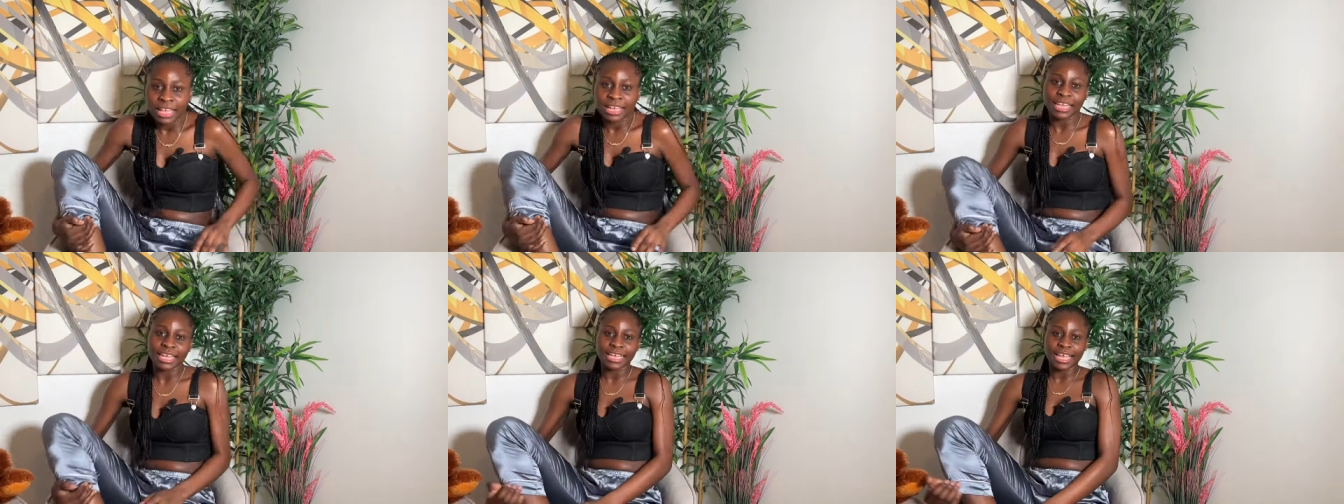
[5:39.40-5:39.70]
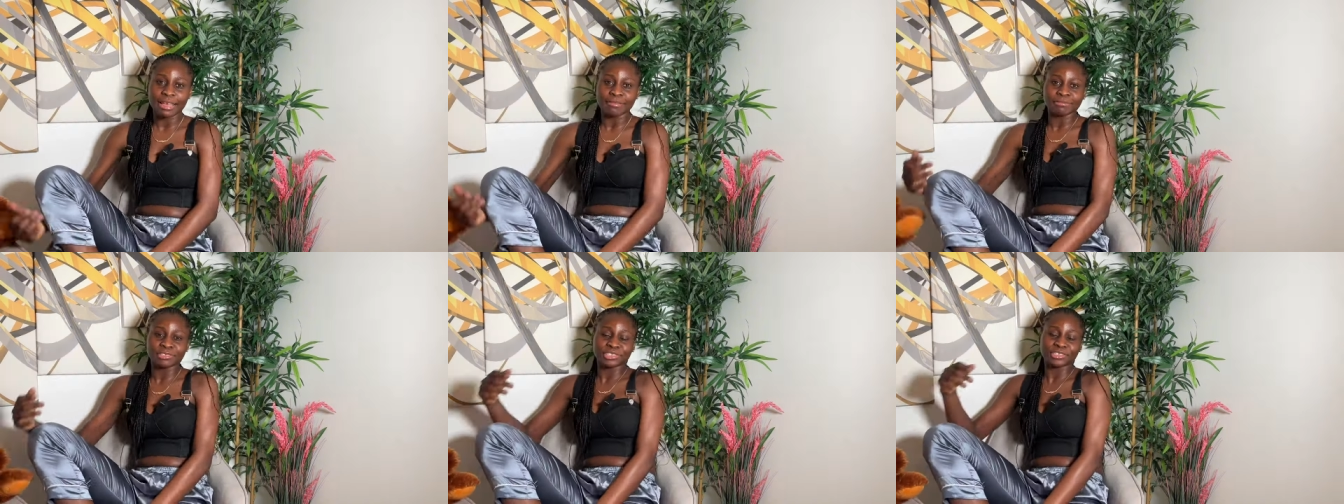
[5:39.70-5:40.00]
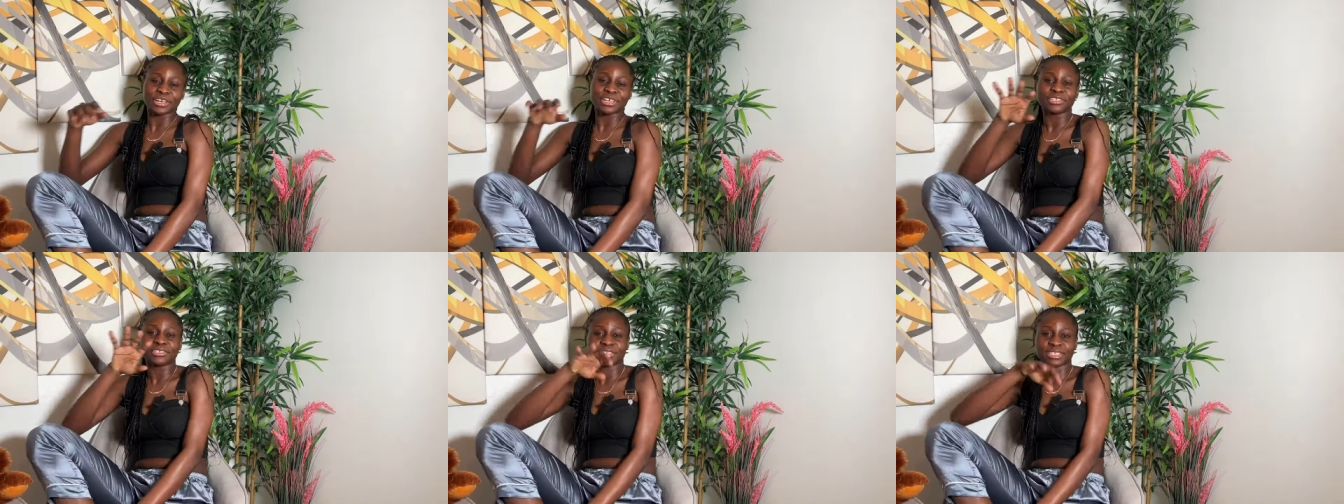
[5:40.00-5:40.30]
Like, I'm
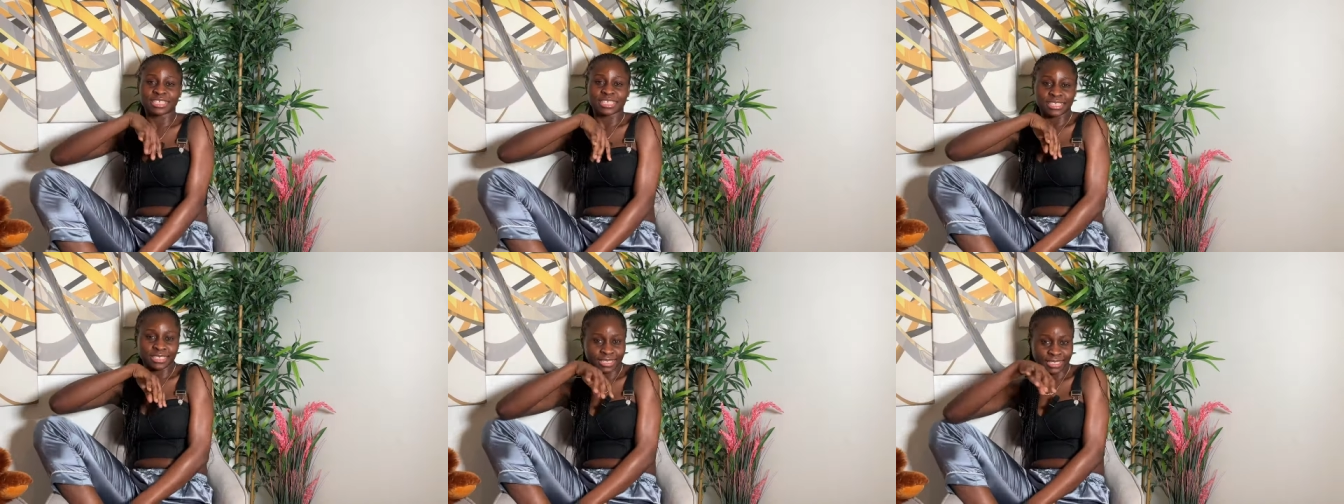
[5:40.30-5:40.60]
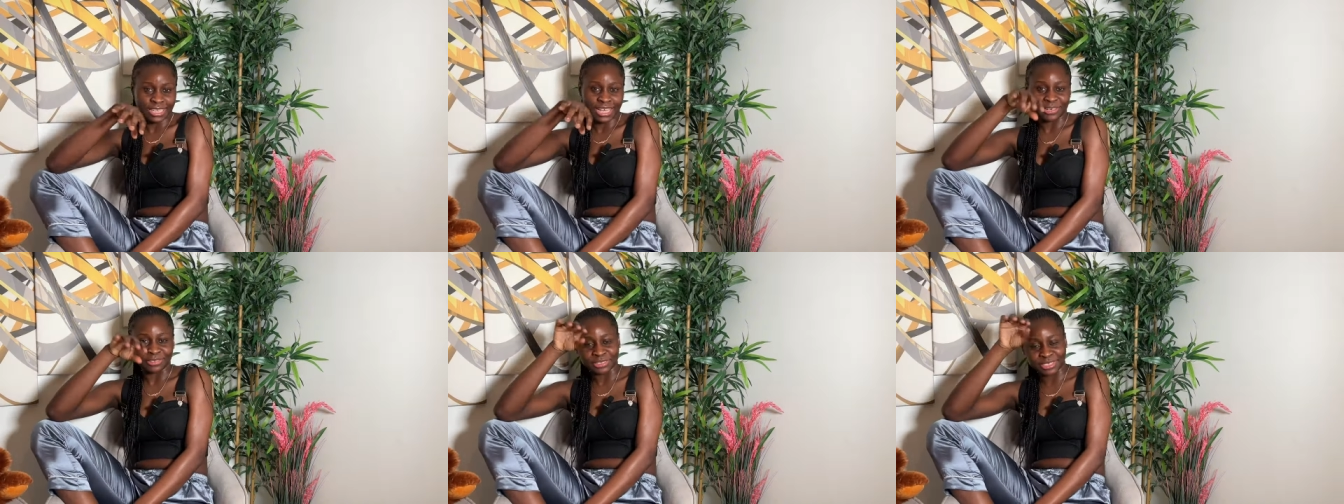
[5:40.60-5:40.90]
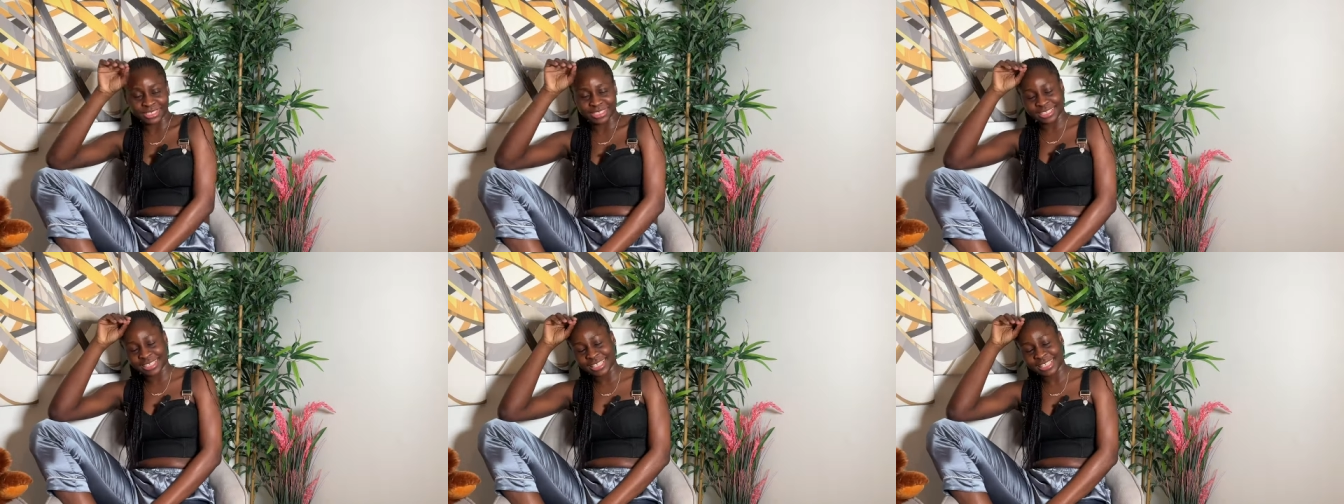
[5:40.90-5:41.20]
trying to sit down
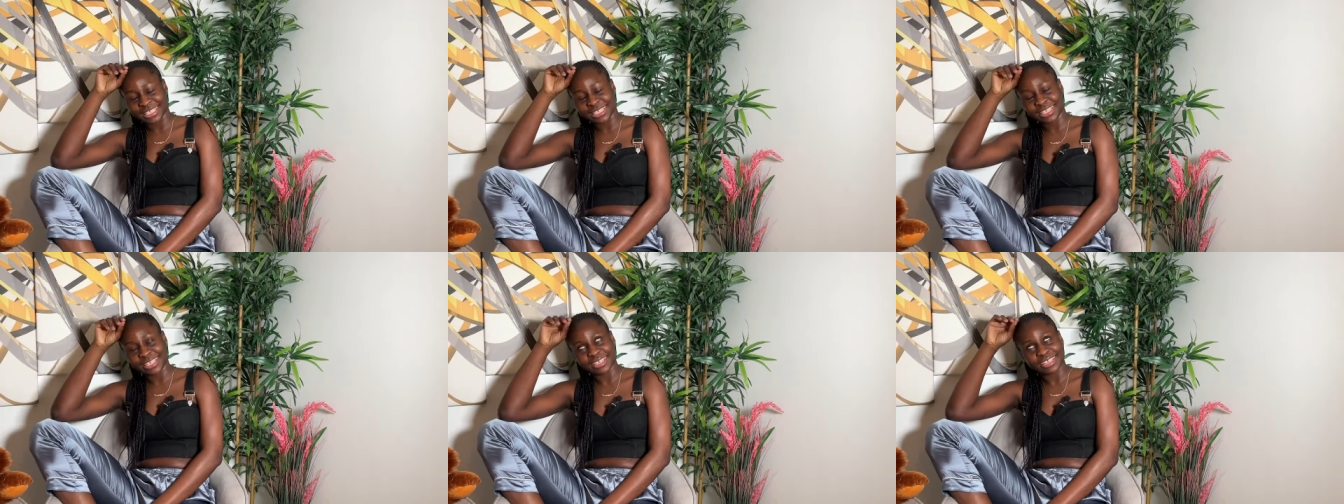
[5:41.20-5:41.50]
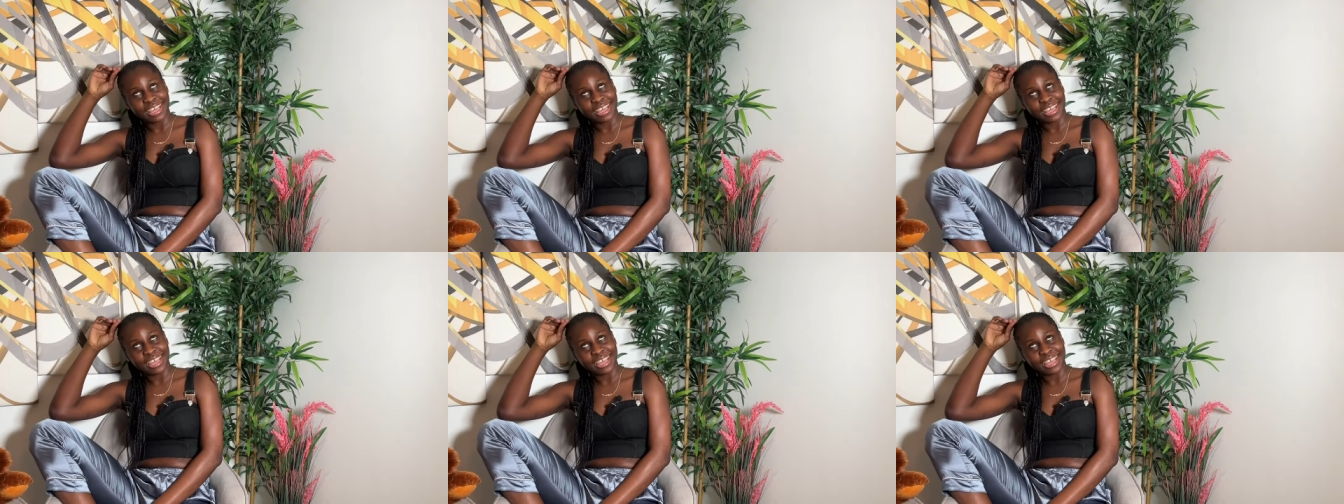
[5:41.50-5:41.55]
these days.